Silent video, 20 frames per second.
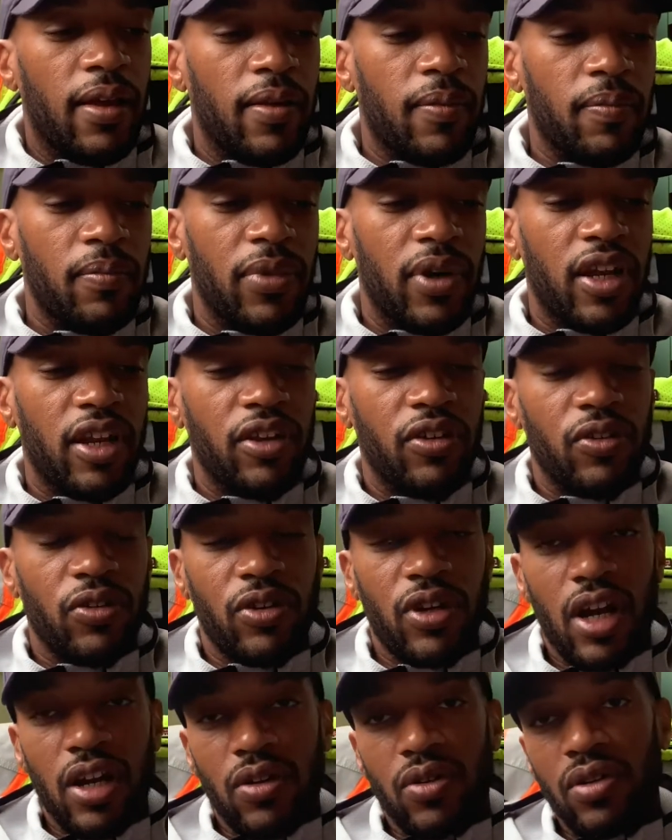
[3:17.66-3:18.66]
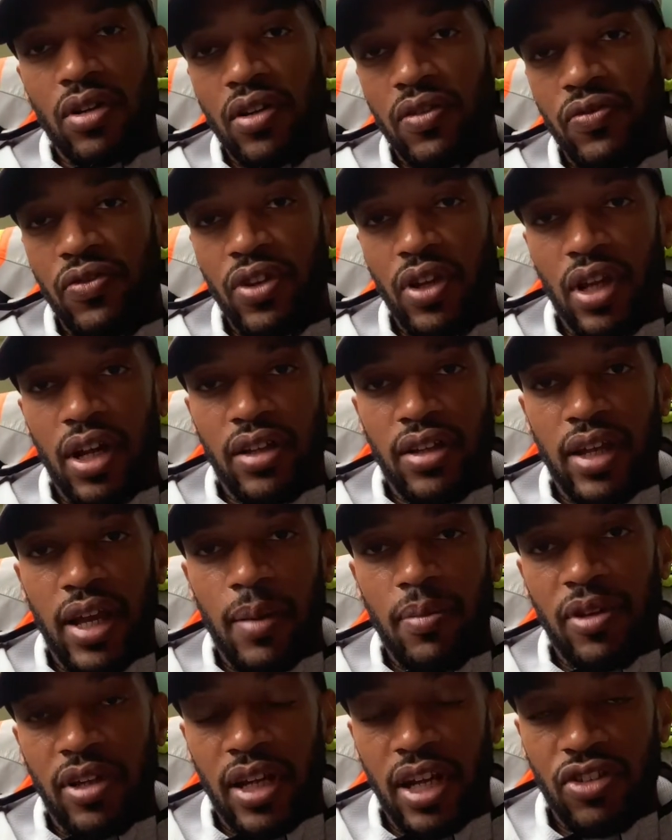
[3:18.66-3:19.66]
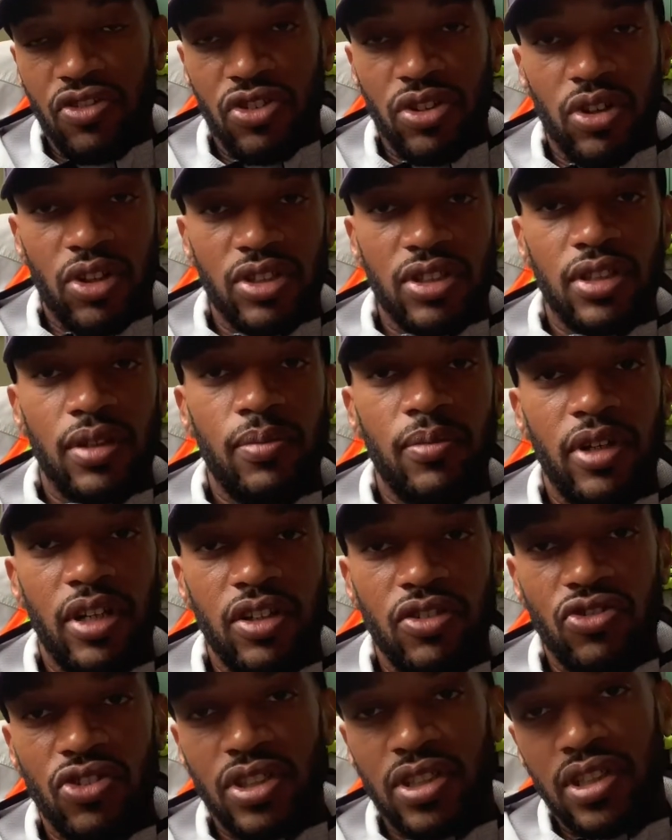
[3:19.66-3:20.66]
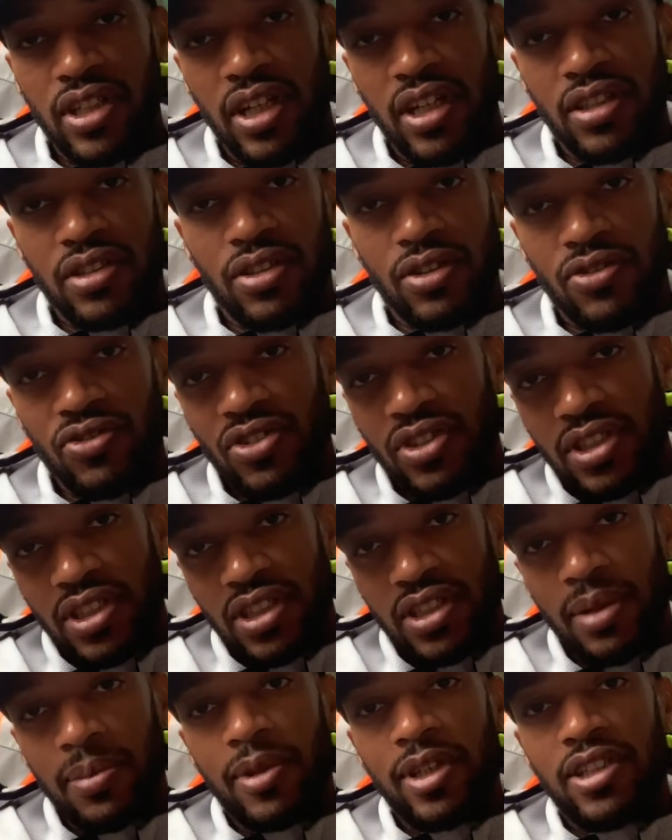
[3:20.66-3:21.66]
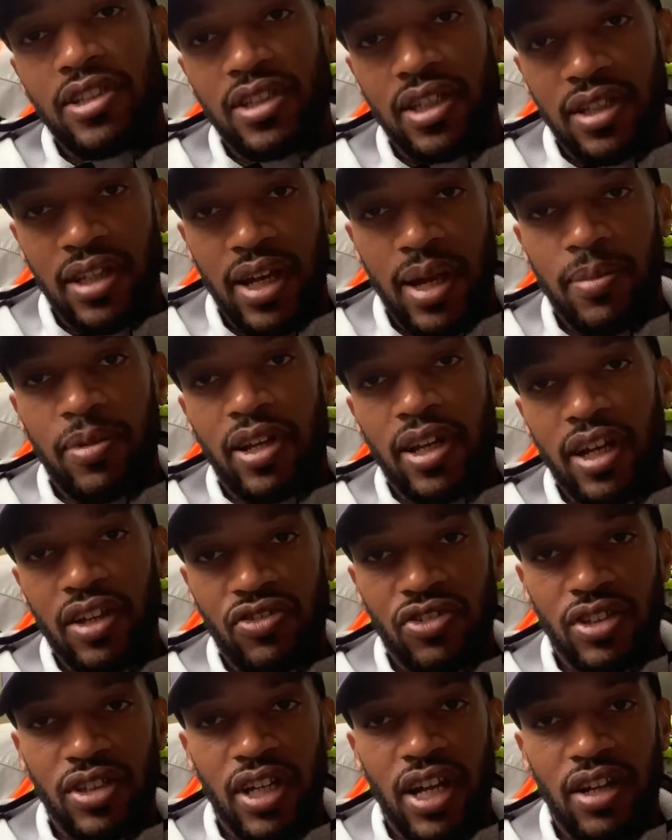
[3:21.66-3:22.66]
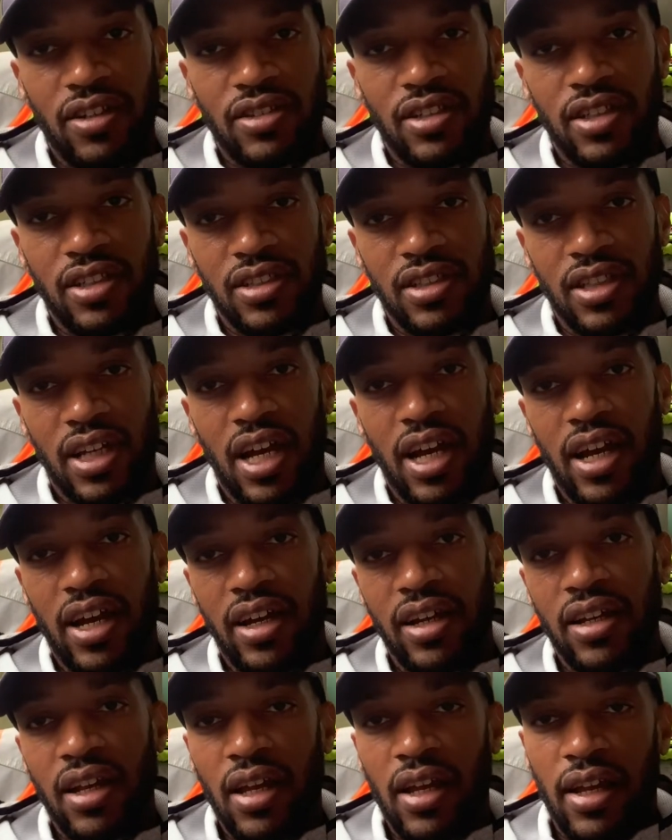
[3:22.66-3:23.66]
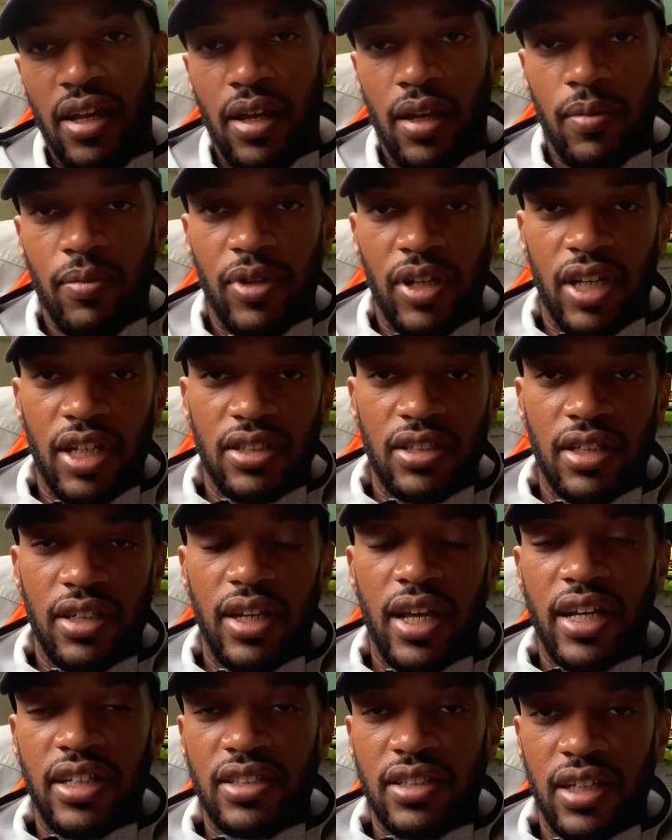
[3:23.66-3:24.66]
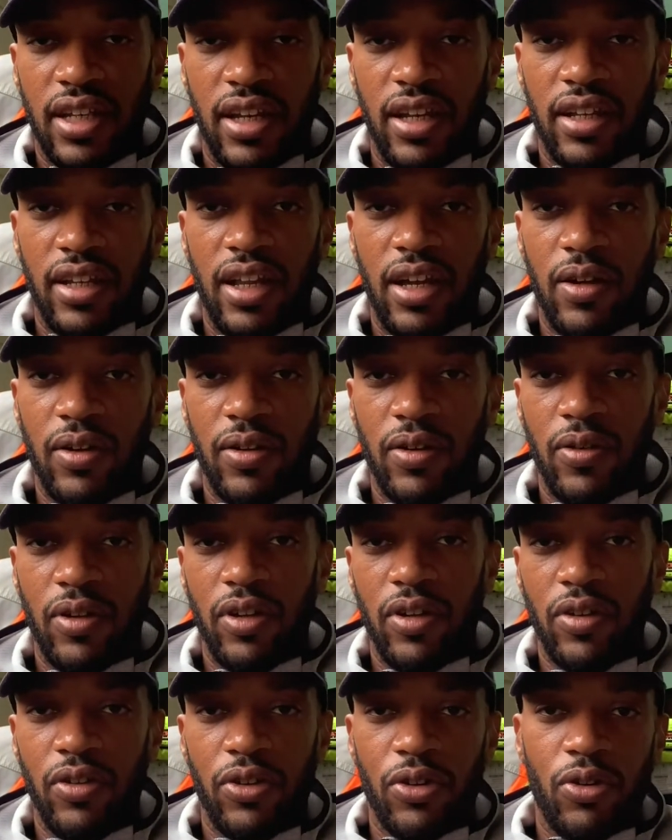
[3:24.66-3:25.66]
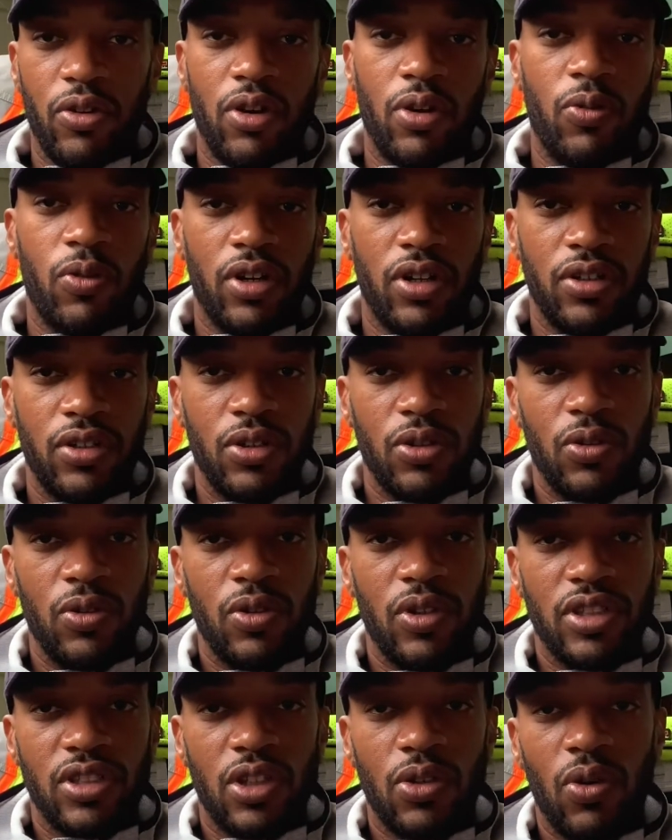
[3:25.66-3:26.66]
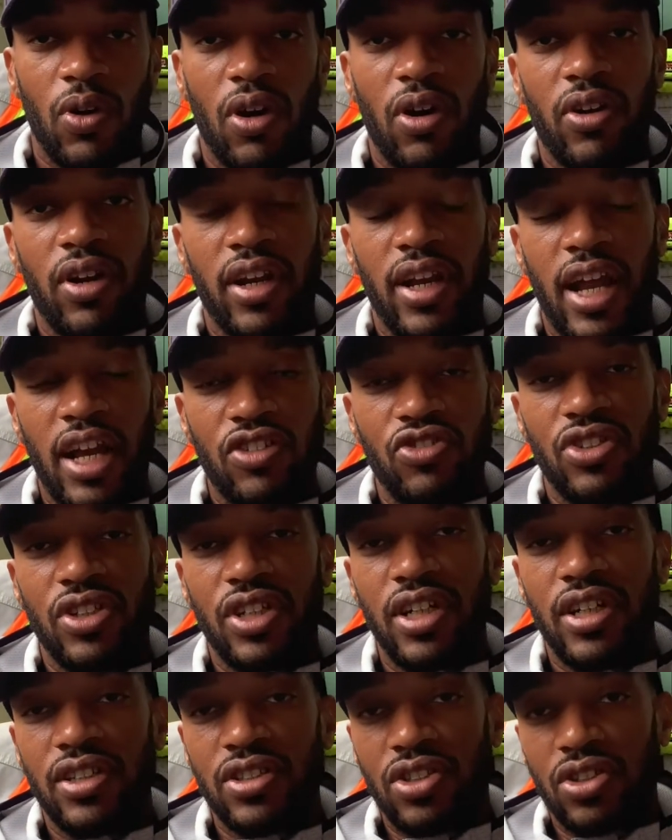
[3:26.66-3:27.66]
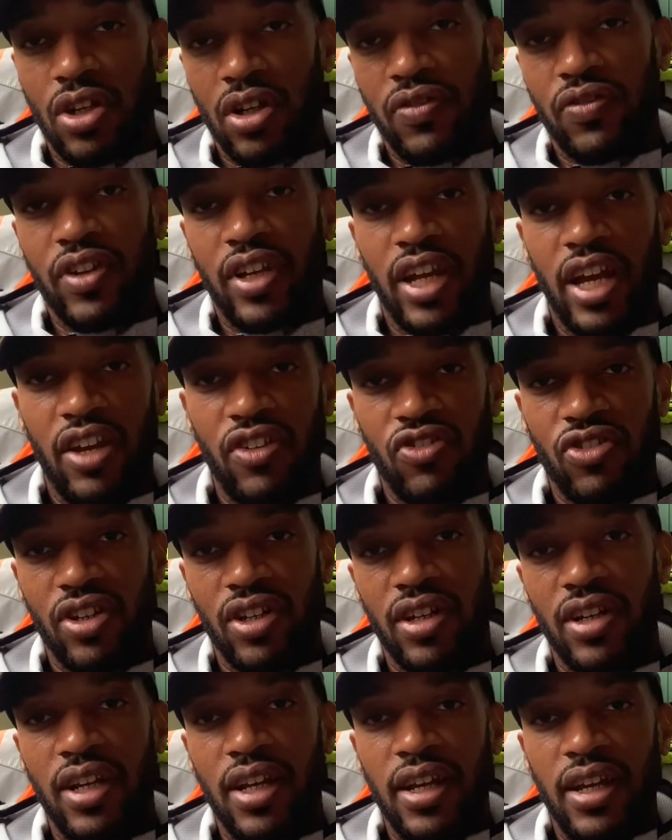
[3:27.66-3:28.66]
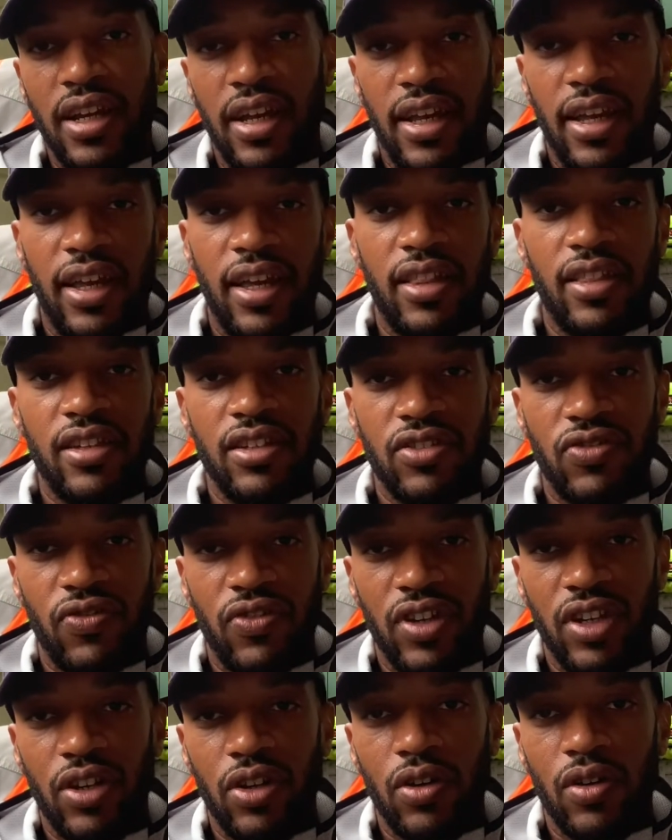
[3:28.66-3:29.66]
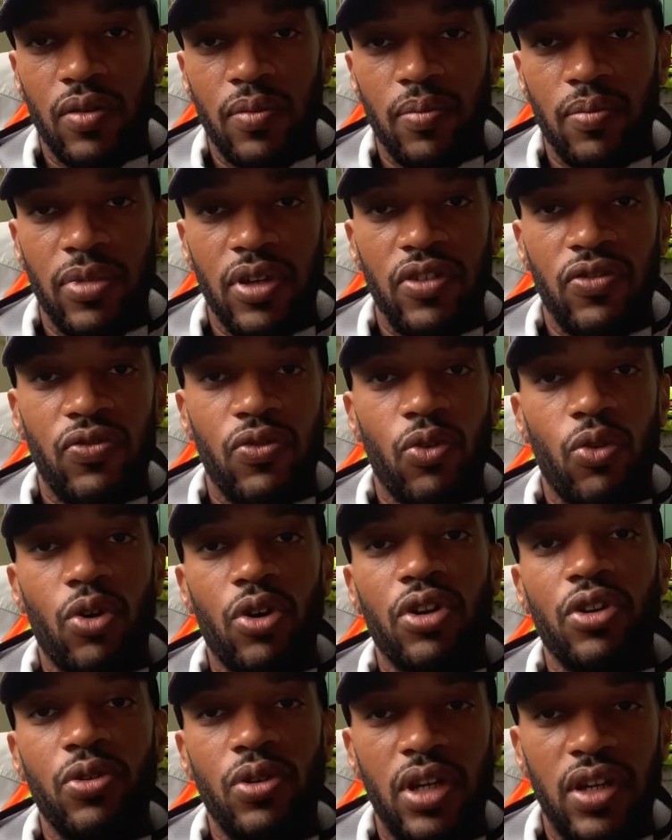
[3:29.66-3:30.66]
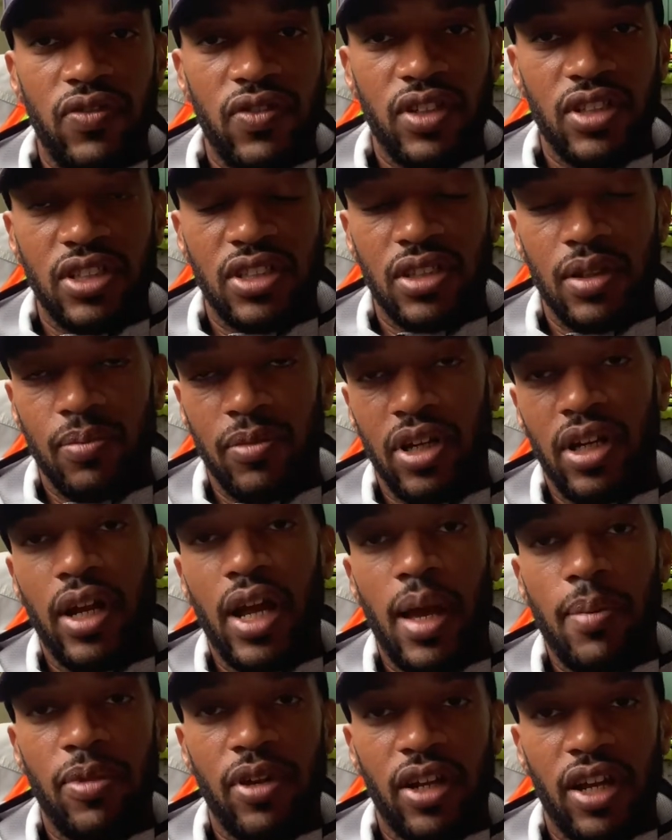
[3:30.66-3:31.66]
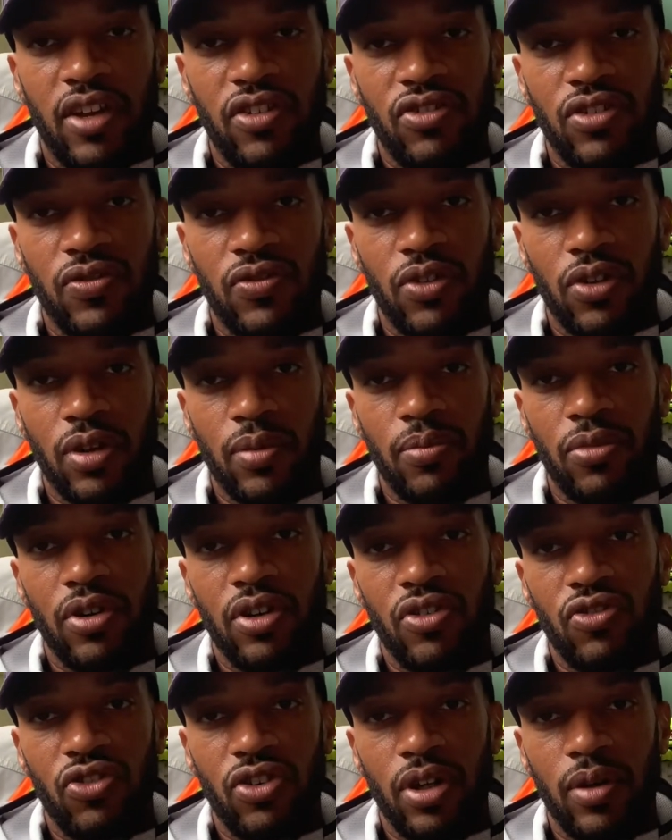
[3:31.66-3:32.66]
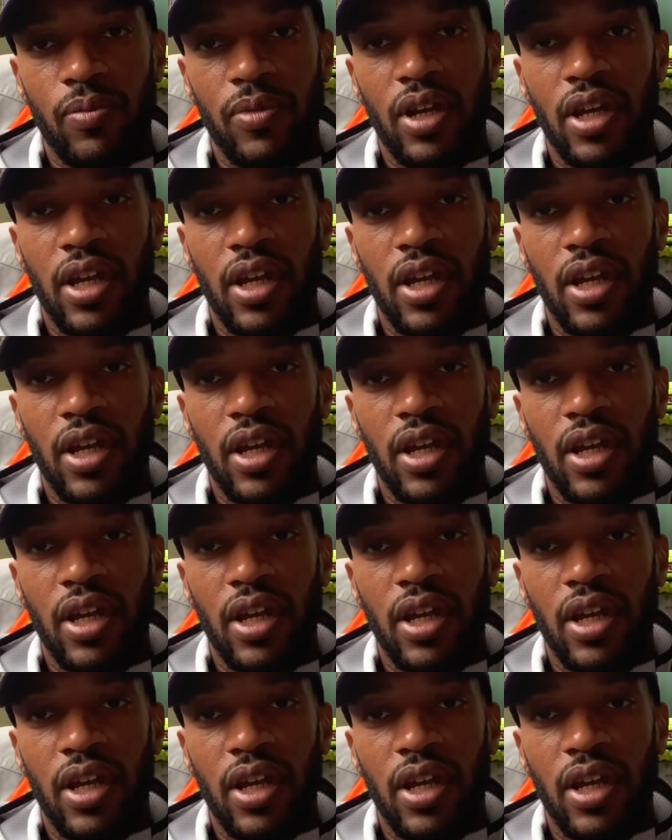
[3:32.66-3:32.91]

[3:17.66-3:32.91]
But you're not going to fill out the application or submit it just yet. So just sit the application down to the side, because the next thing that you're going to want to do is go out and actually get a certification in this field before you even submit an application for the apprenticeship.